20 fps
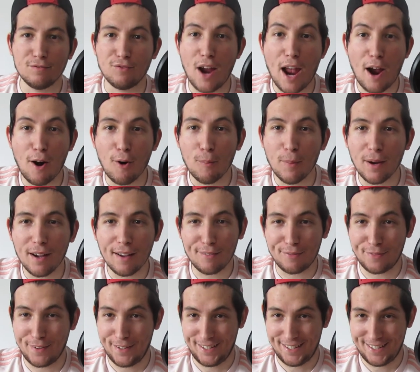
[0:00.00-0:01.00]
realm, I
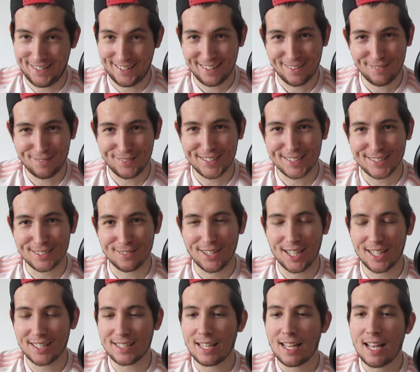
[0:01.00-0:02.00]
think you fix the
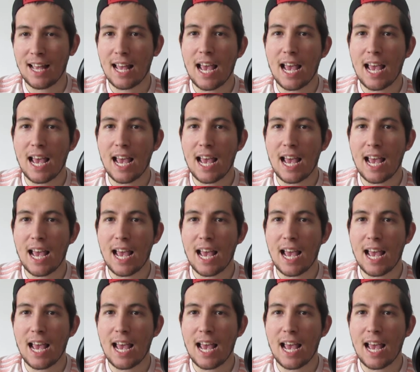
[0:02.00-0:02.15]
word.